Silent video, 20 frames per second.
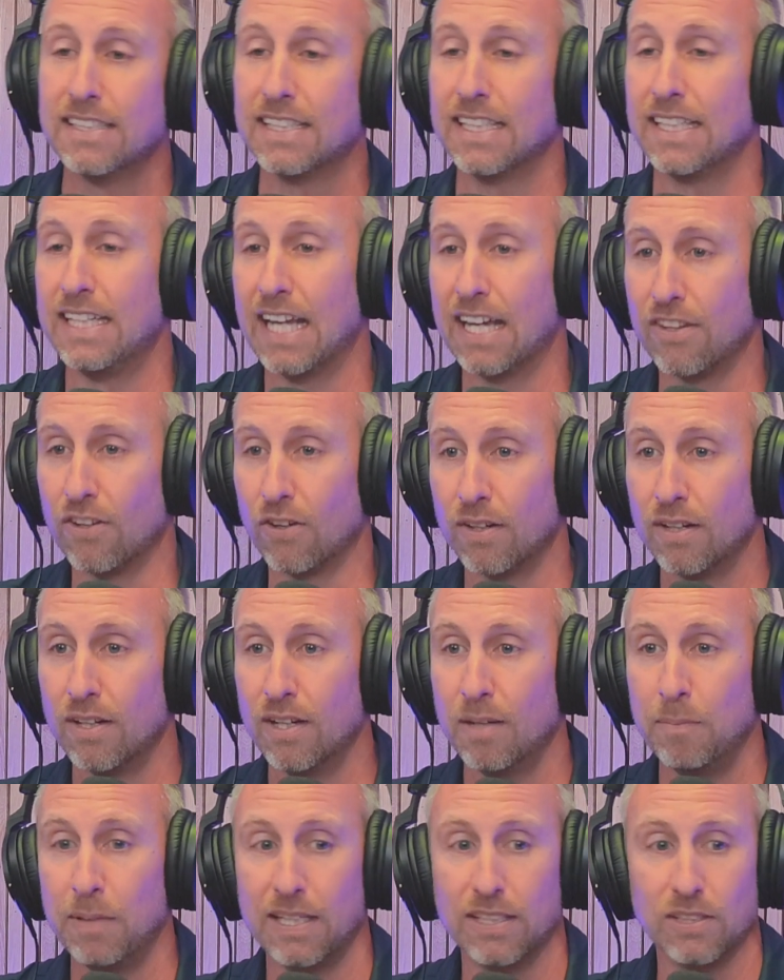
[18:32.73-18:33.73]
together
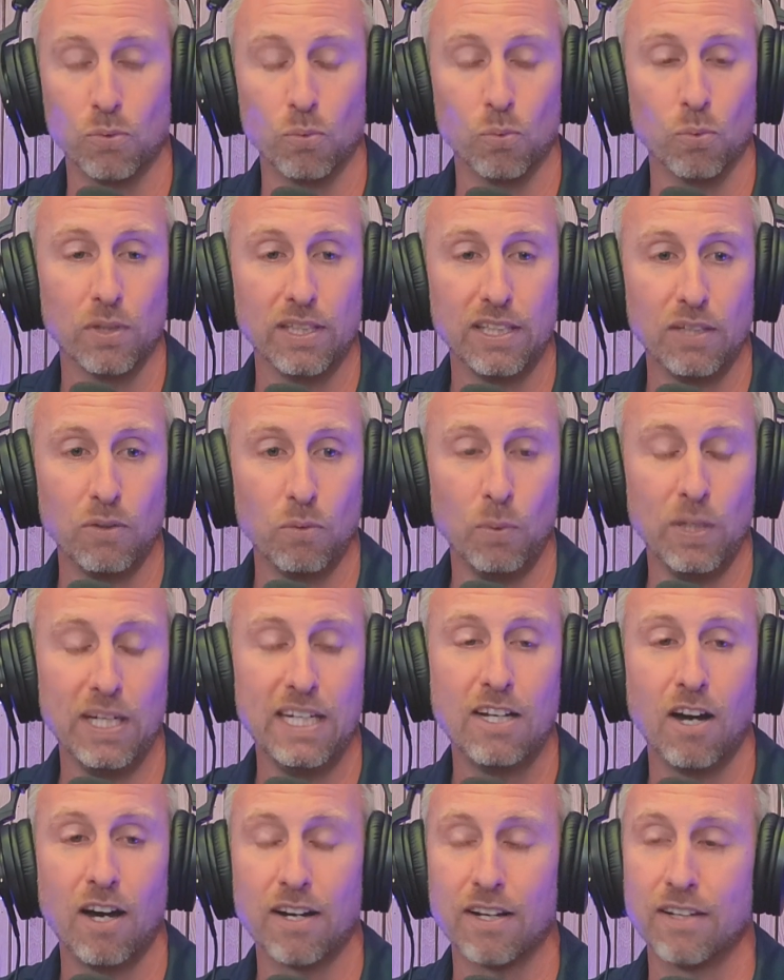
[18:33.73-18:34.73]
because really
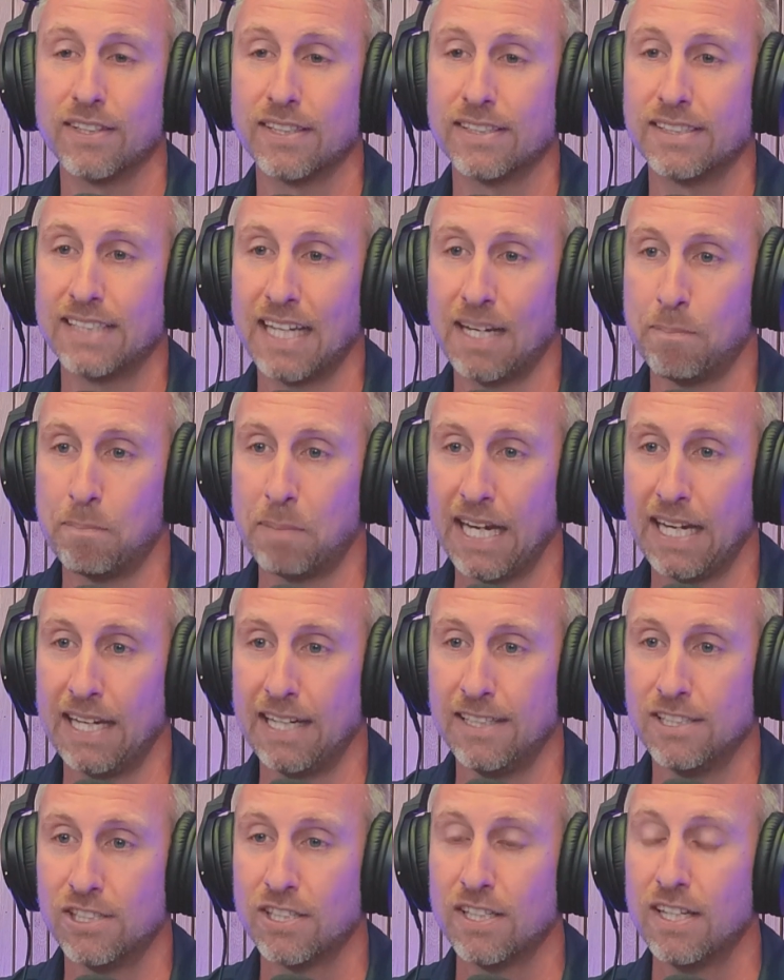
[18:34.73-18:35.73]
we got on the same
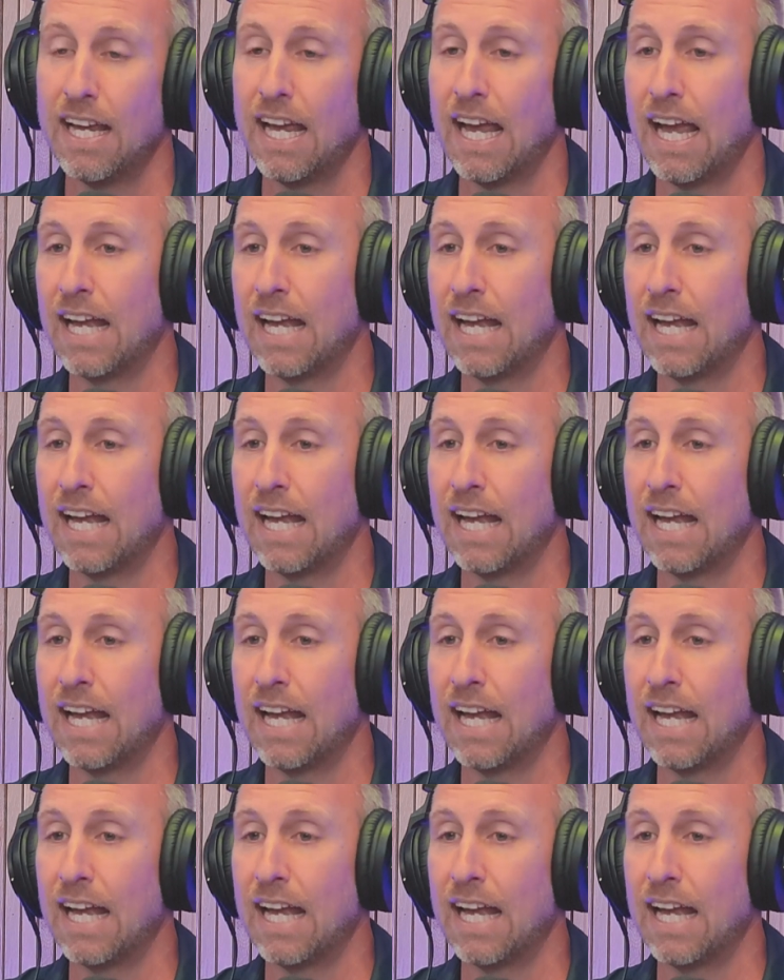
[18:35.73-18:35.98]
page